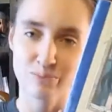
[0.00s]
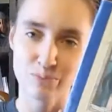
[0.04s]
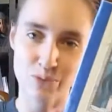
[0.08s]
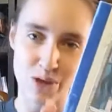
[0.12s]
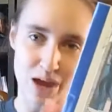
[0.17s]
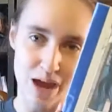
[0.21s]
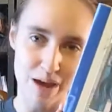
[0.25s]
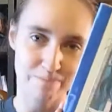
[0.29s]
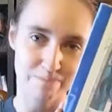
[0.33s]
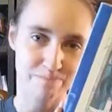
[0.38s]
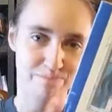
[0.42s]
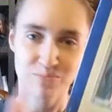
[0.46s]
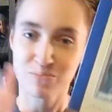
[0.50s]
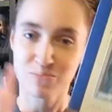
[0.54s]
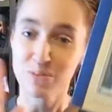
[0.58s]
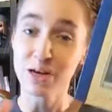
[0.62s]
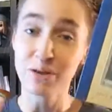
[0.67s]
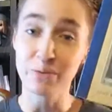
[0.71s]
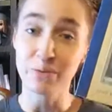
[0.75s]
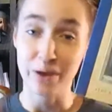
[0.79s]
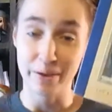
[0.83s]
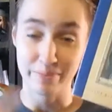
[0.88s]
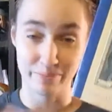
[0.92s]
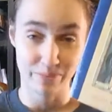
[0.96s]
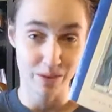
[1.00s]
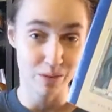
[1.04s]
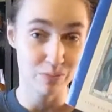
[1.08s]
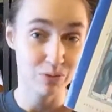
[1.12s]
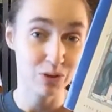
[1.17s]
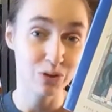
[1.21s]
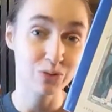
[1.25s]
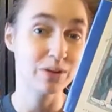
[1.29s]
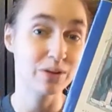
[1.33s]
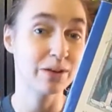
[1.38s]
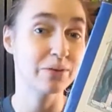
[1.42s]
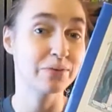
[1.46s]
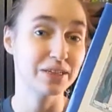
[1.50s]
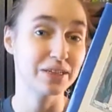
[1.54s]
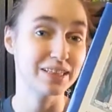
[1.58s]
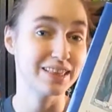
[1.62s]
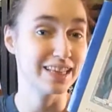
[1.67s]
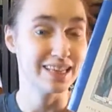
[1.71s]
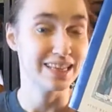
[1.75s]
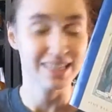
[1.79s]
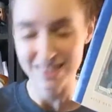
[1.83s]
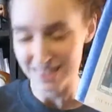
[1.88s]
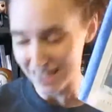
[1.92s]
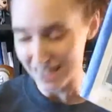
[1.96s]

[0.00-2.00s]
yeah. But anyway, I'm gonna reread this.